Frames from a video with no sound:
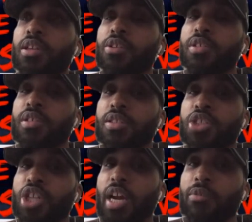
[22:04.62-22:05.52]
there's a
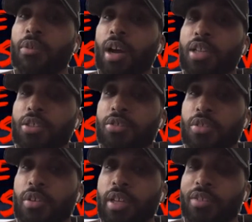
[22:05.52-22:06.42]
giant roster,
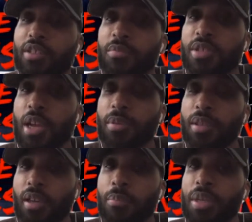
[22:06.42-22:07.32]
so it gives them something
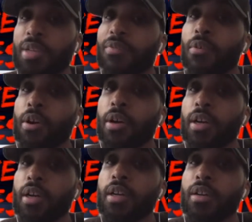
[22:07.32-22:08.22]
to compete for.
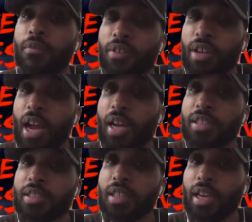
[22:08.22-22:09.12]
For
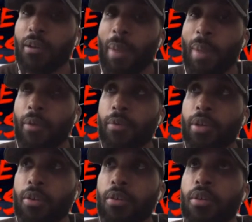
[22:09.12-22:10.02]
guys yeah. like a Matt
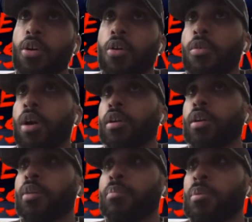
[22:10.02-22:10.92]
Riddle who aren't going
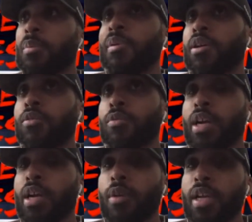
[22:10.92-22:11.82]
to be propelled right
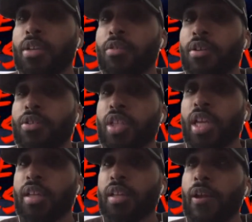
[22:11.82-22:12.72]
away, and you
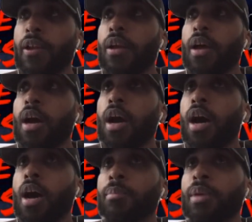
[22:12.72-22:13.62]
understand that.
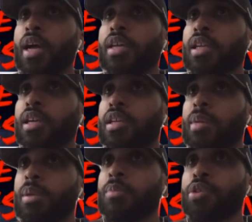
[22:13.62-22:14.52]
Um, guys like a
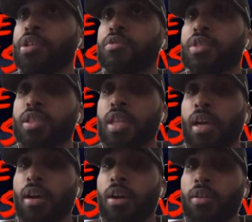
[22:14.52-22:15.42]
Damian Priest who just got
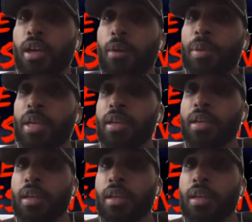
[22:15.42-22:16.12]
called up, and